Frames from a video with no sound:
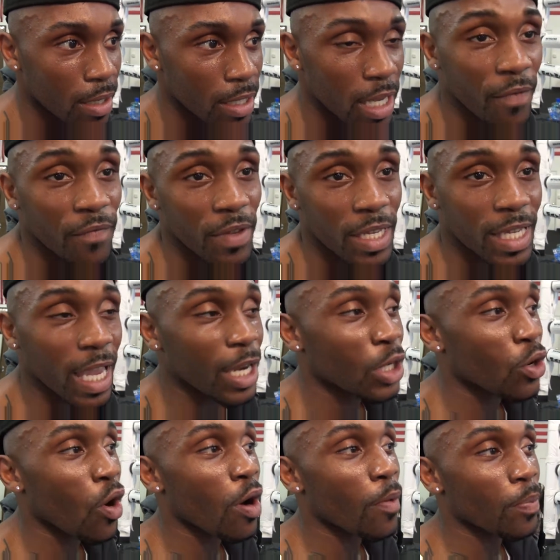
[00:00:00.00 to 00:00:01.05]
definitely stay
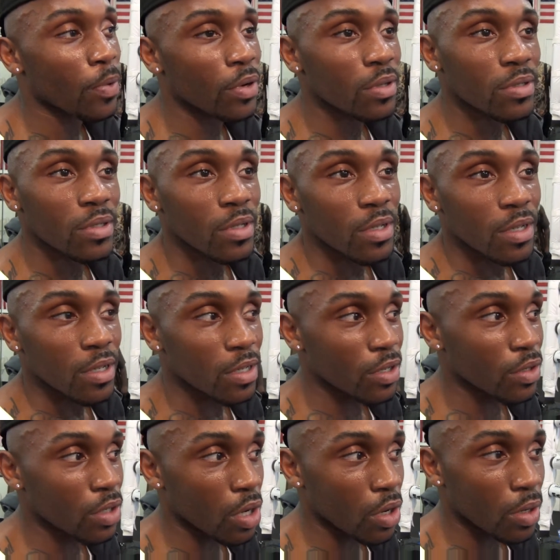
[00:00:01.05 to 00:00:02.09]
sharper,
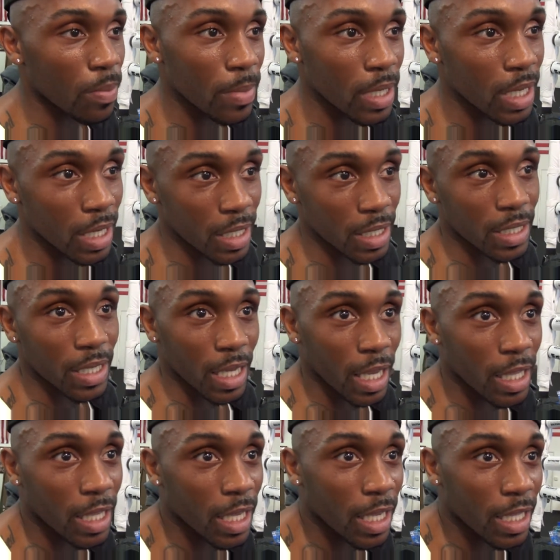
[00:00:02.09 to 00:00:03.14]
you know, because
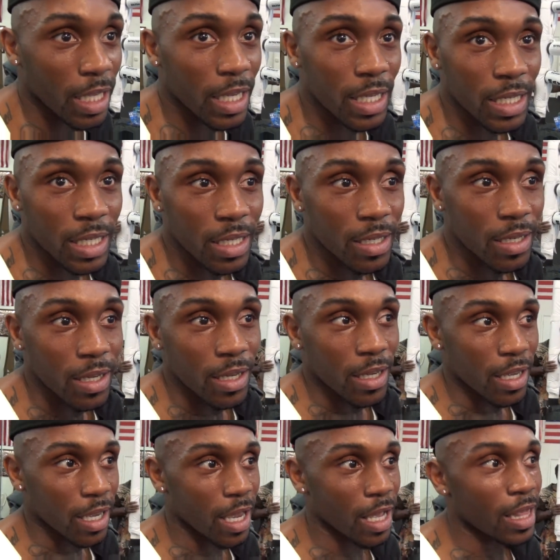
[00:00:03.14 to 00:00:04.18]
it is
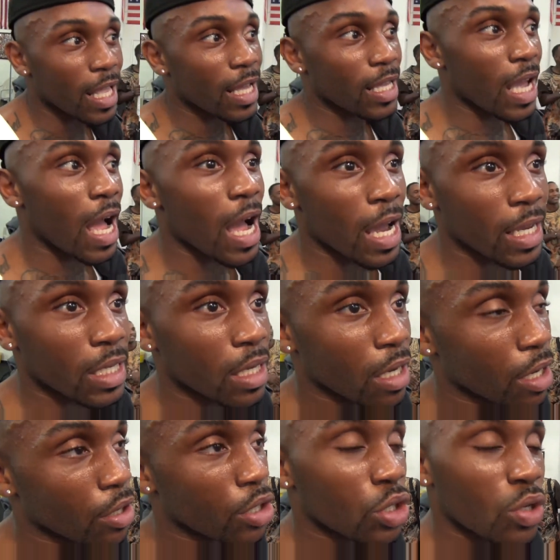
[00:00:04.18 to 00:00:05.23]
a lot of eyes in
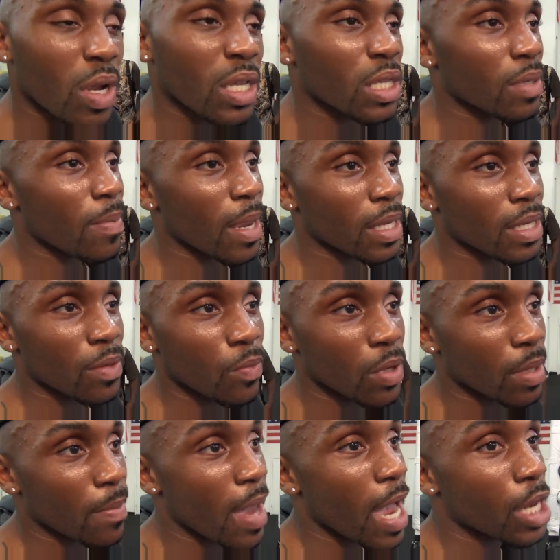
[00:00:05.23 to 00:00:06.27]
here. So I just basically
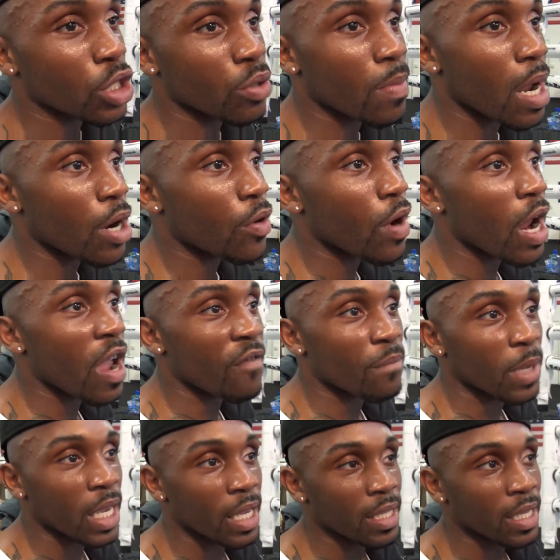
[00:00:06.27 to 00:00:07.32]
want to master my craft,
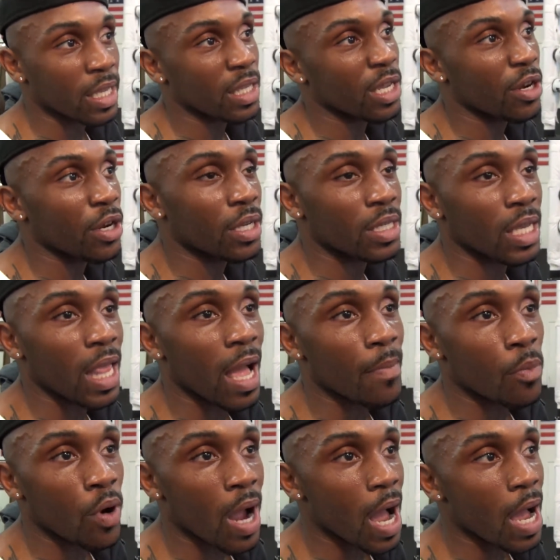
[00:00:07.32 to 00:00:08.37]
being that there is a lot
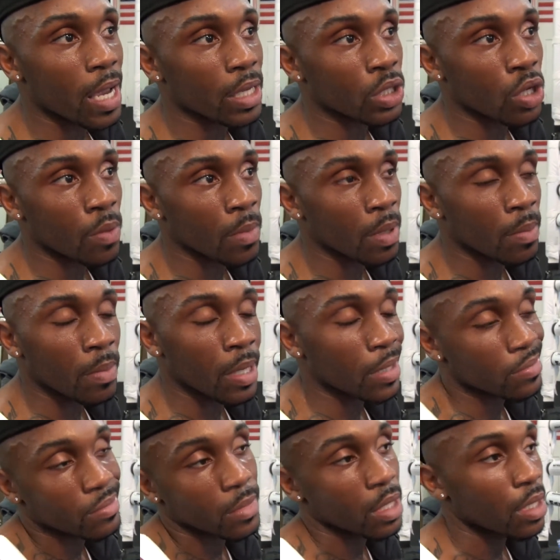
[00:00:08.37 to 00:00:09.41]
more eyes on me. But
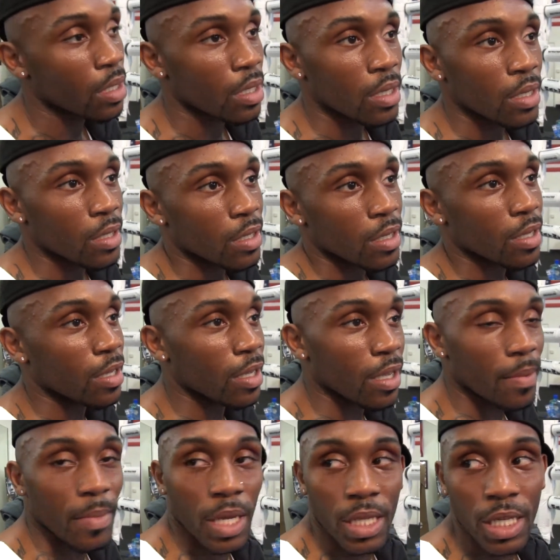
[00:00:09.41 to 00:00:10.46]

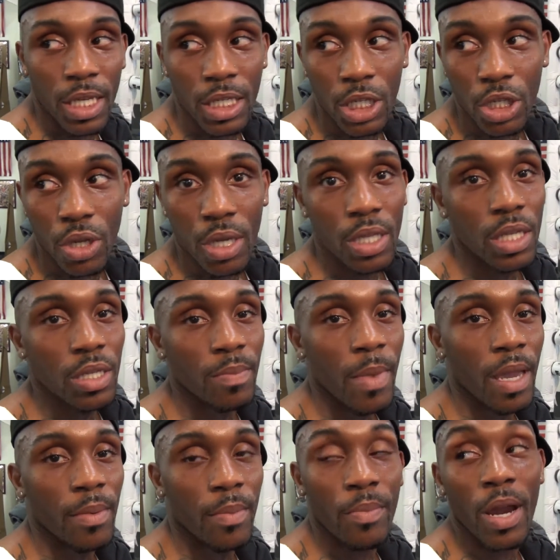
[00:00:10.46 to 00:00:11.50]
I mean, it doesn't
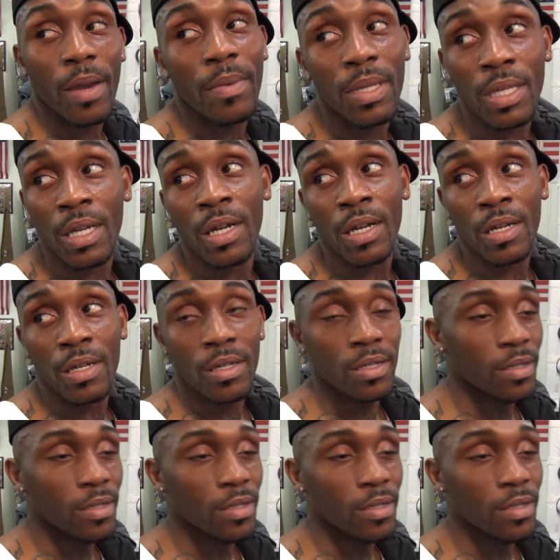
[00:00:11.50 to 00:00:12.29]
make me break me none.